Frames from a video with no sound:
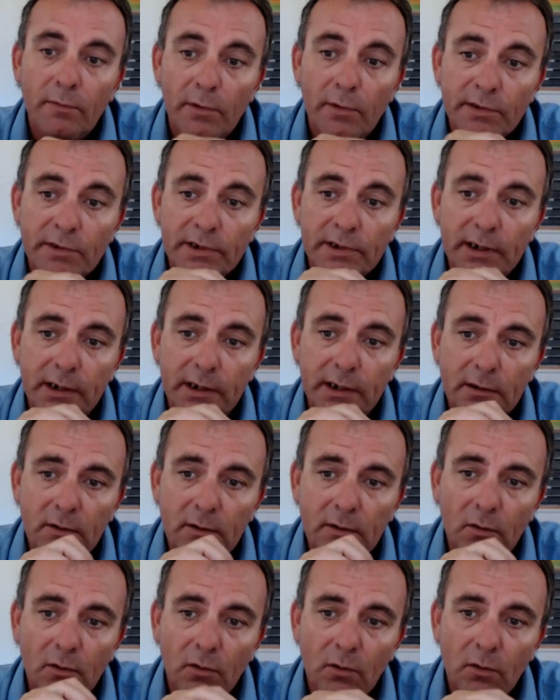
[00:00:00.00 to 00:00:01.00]
a
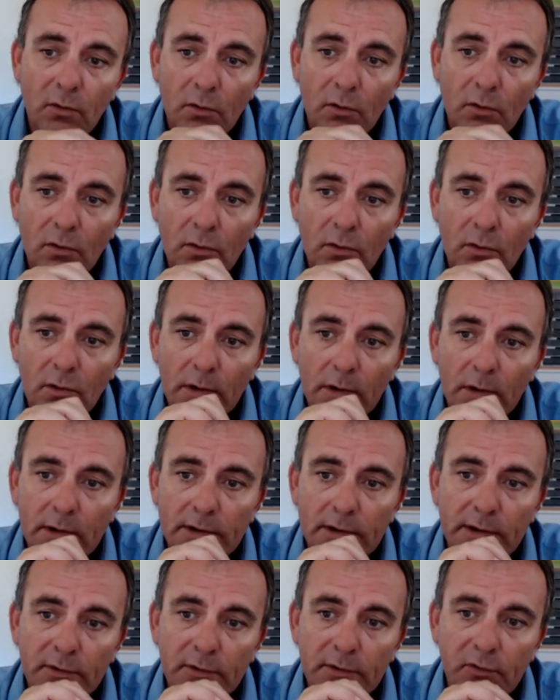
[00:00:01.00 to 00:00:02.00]
diversity,
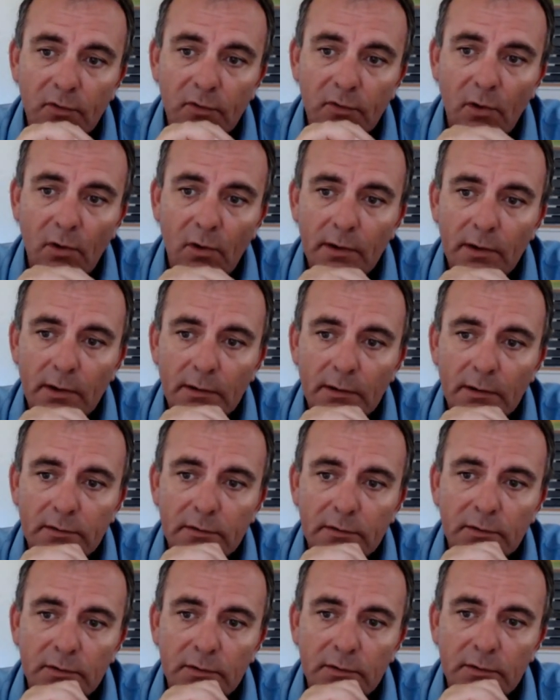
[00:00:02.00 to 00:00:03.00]
or is he
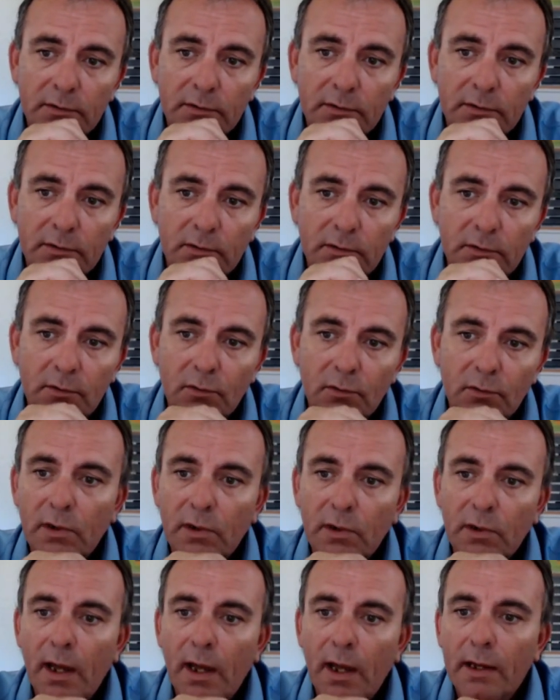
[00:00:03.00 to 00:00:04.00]
trying
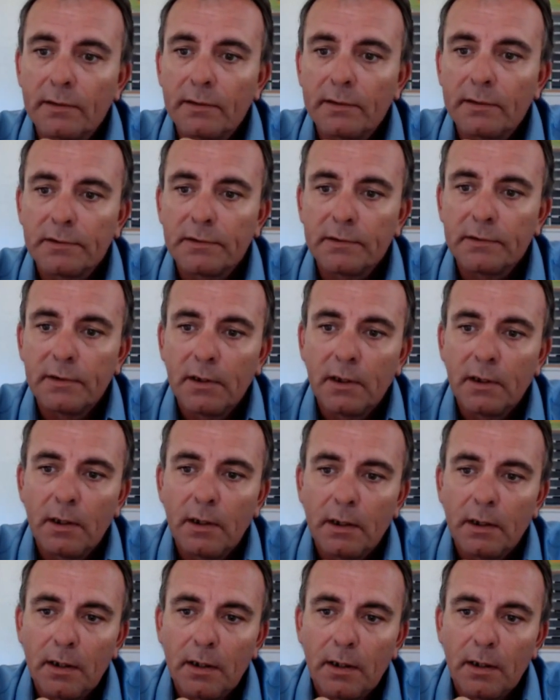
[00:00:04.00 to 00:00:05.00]
to look at
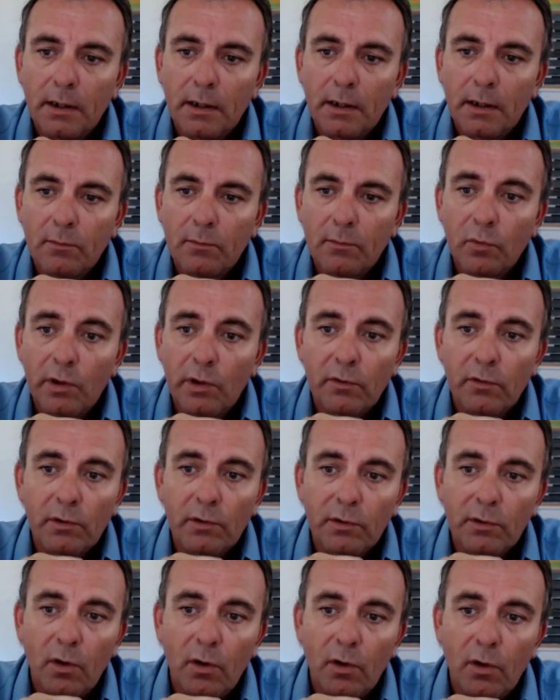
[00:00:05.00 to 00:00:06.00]

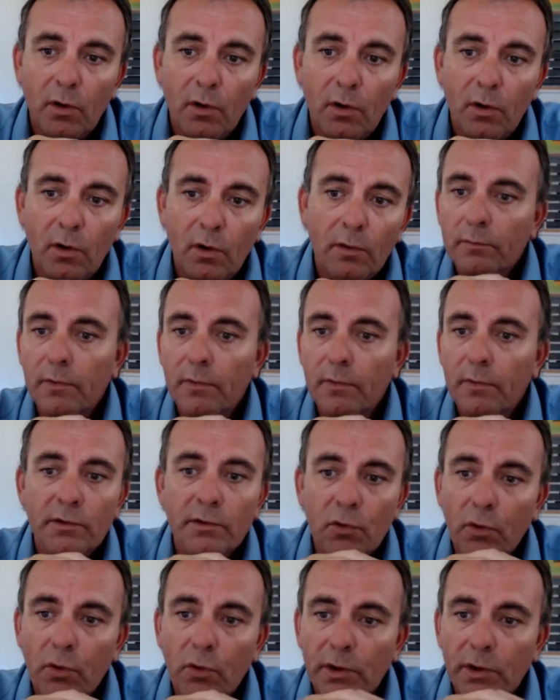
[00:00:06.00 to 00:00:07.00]
whether or not
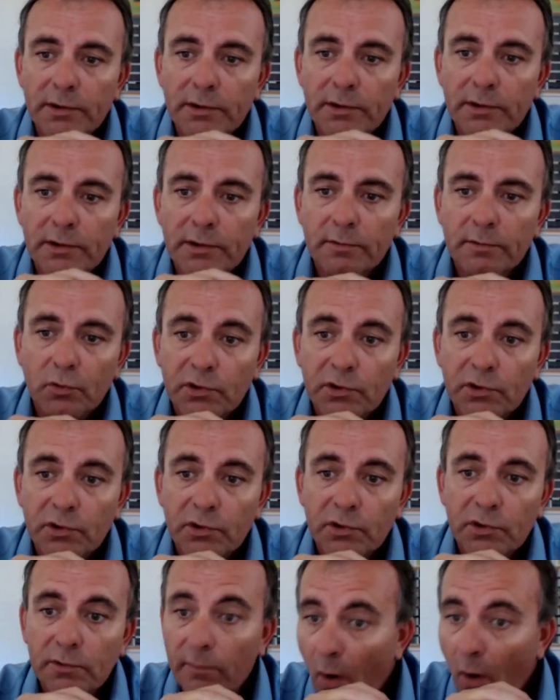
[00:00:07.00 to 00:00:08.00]
those
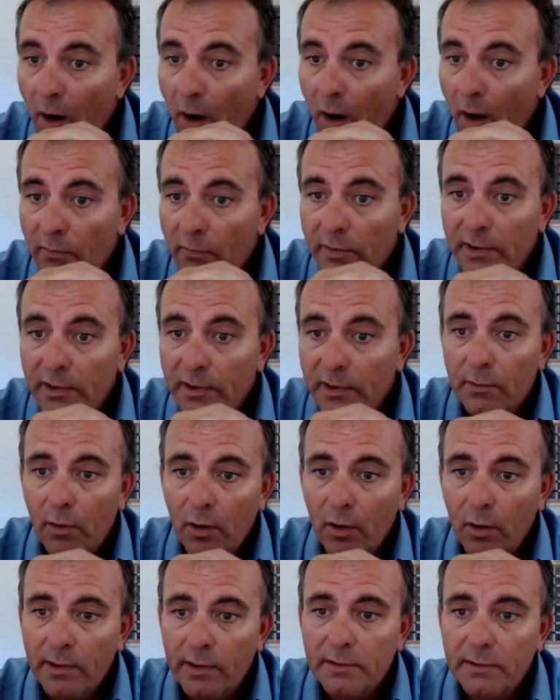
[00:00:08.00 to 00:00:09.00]
organisms will survive in an
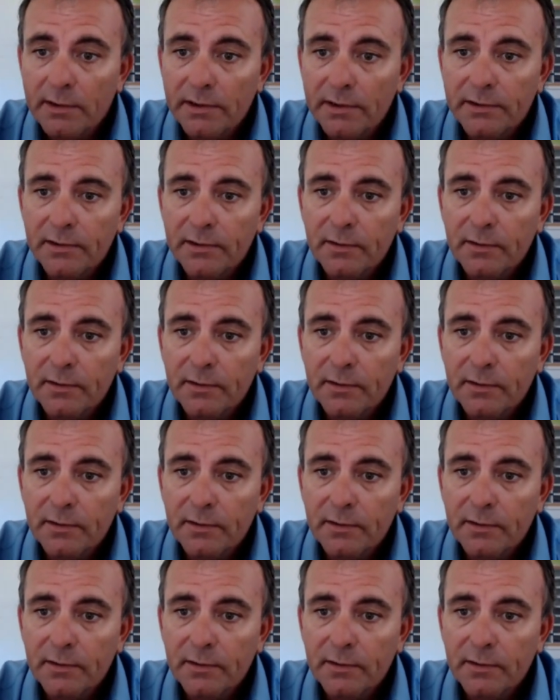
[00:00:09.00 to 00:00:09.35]
aerobic